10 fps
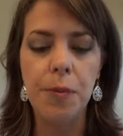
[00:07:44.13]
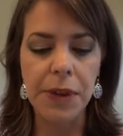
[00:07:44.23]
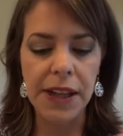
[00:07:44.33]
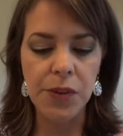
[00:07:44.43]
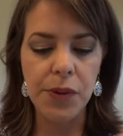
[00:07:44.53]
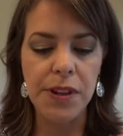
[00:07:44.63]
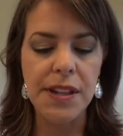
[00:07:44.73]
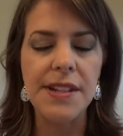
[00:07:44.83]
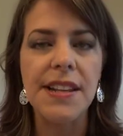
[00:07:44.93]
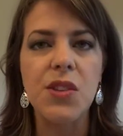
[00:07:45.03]
played with
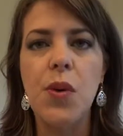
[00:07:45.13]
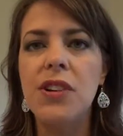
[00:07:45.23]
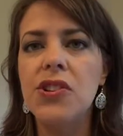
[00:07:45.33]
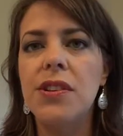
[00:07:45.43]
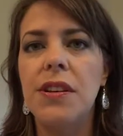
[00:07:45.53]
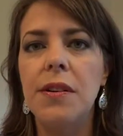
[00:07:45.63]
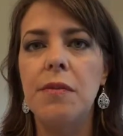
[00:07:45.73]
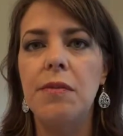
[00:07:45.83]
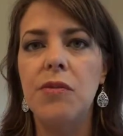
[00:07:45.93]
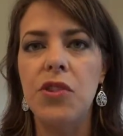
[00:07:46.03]
these, I swatched
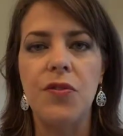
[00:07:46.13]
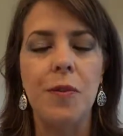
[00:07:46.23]
them just